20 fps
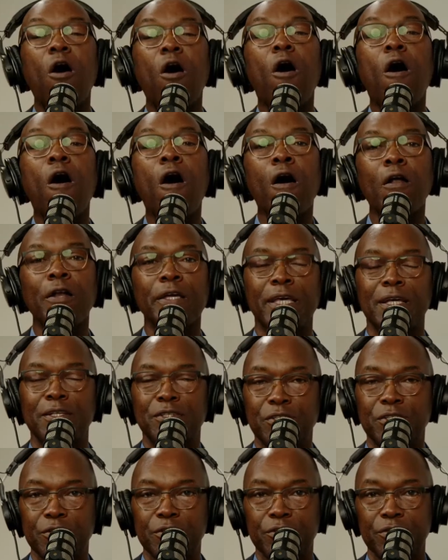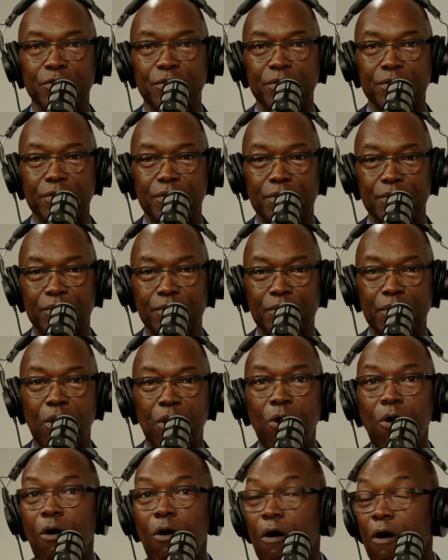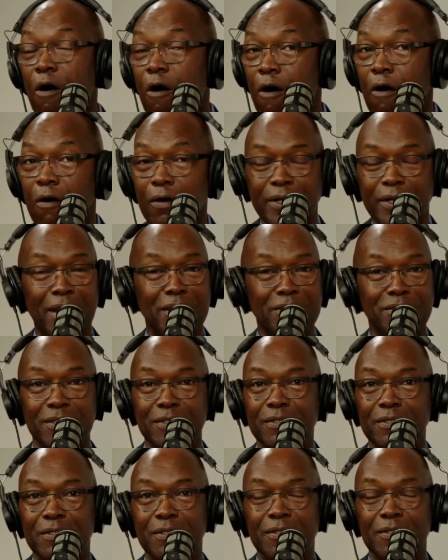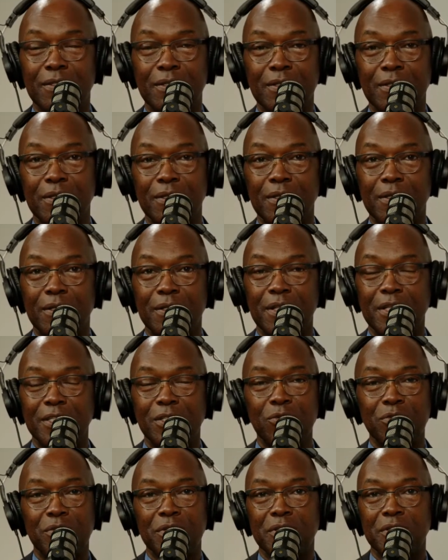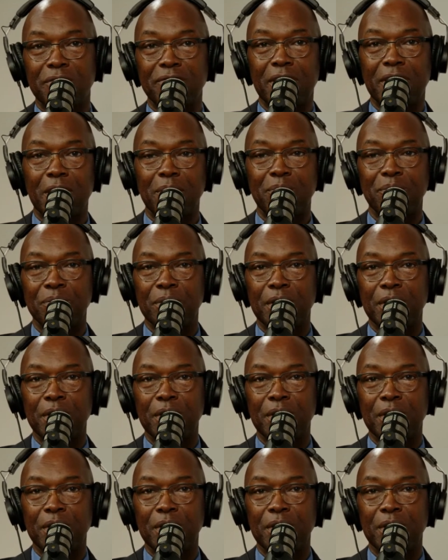All cancers, all cancers. That's how they develop.